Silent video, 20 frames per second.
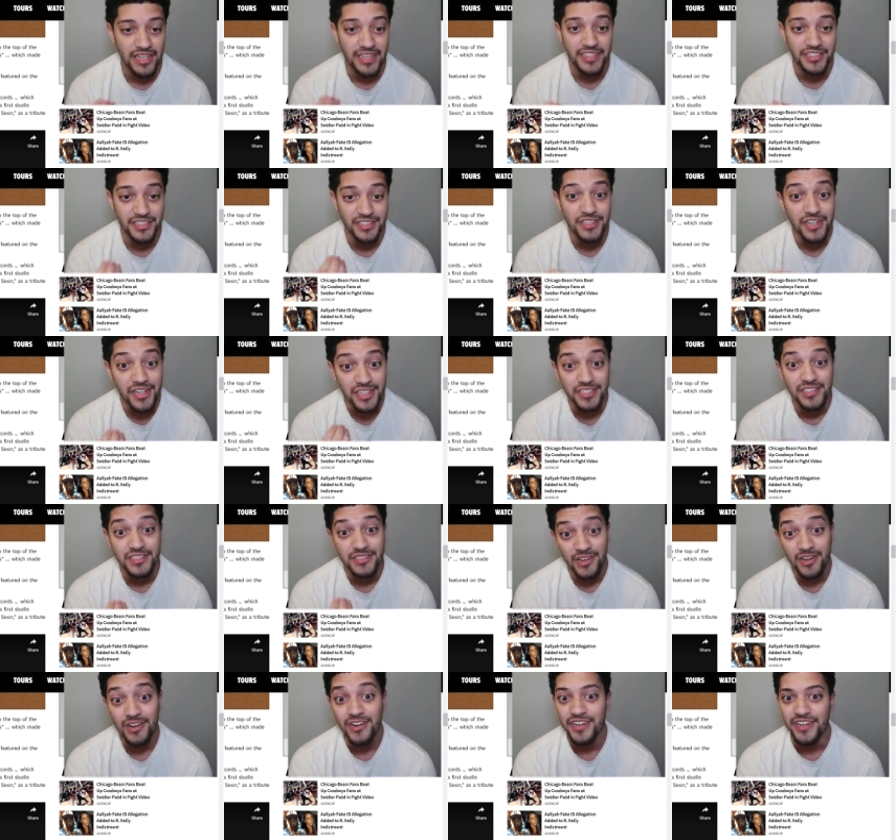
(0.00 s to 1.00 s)
like
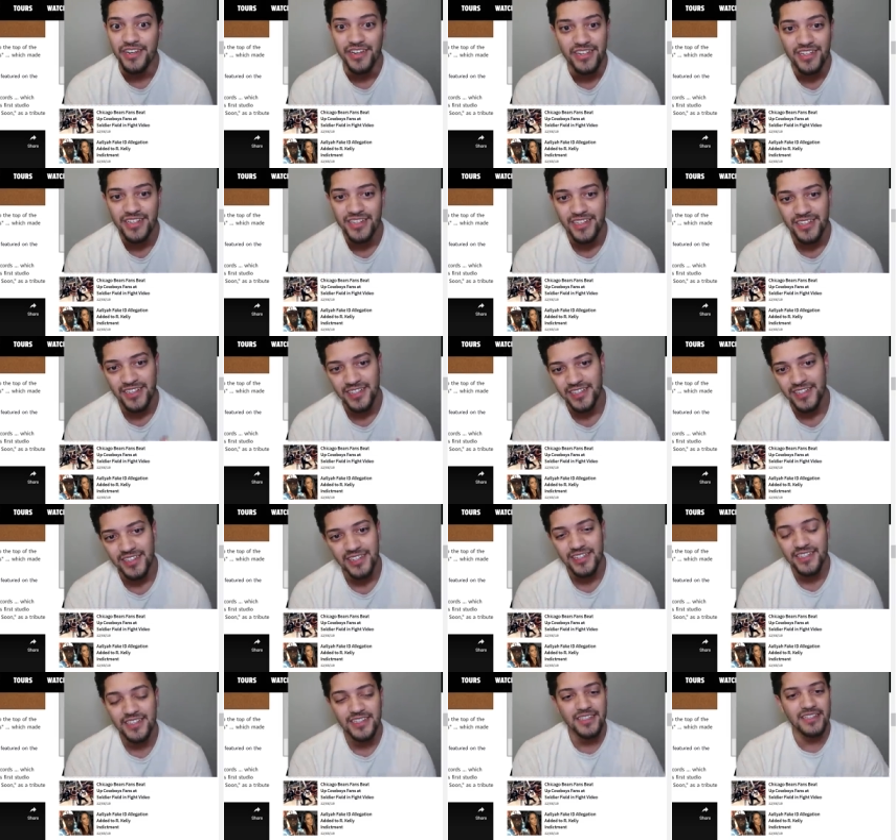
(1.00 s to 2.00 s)
just started.
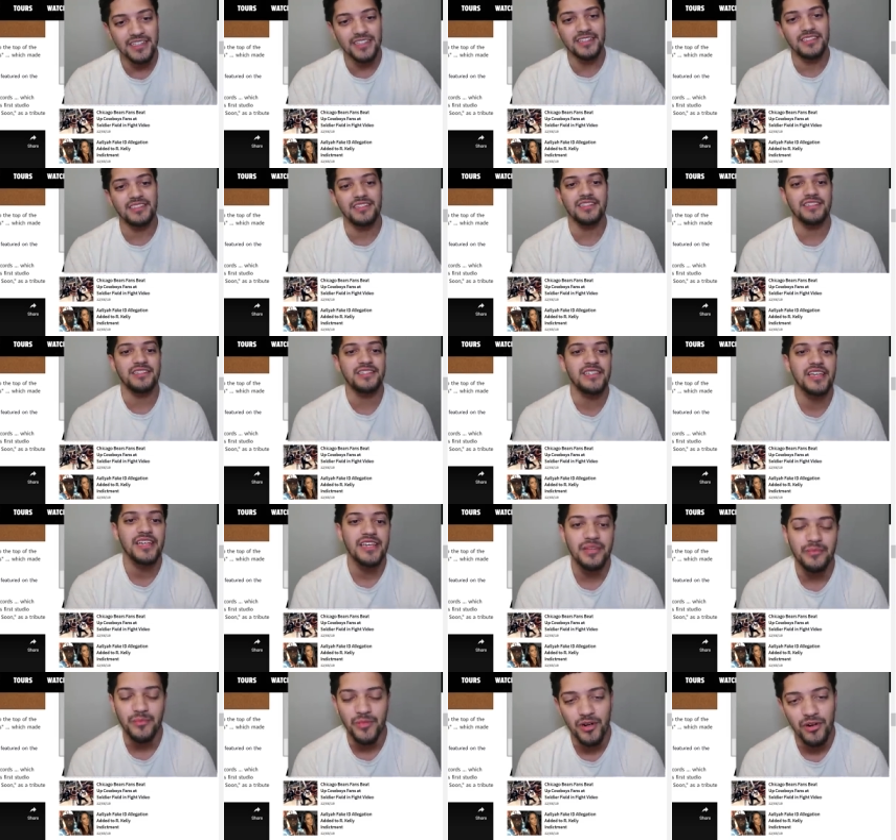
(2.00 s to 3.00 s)
It's
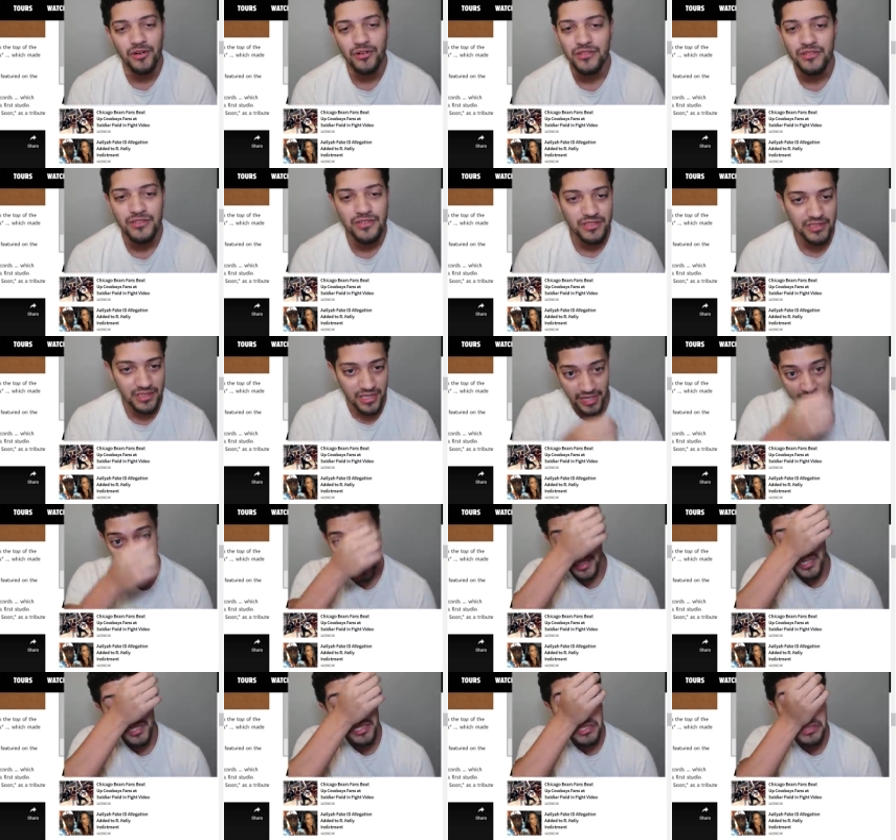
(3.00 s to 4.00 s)
insane, bro.
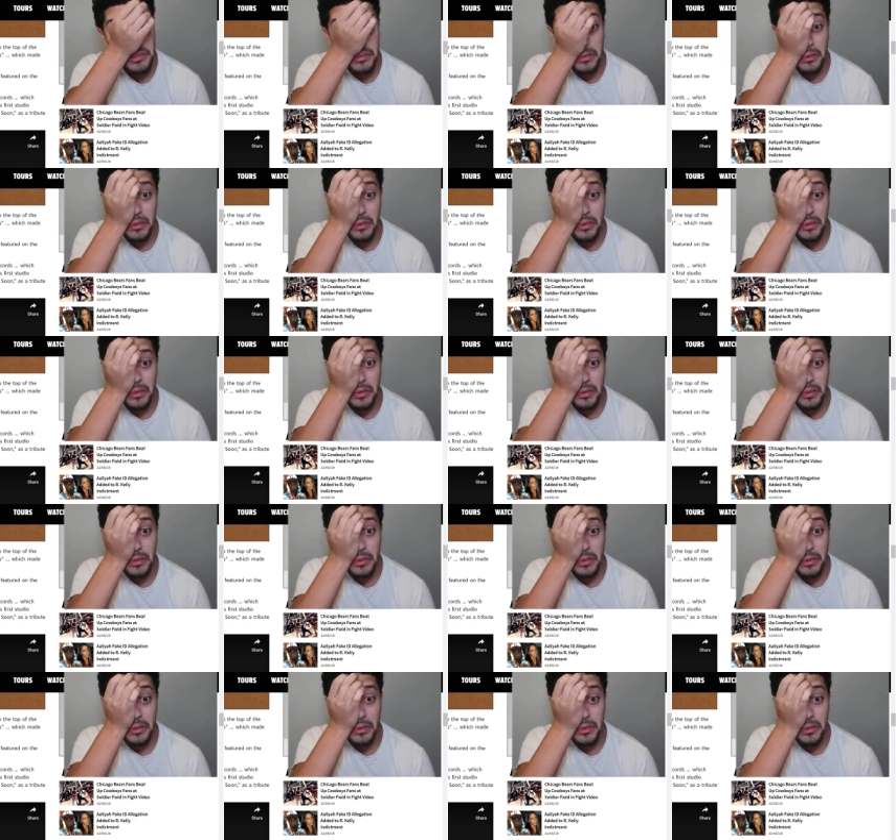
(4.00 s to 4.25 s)
Like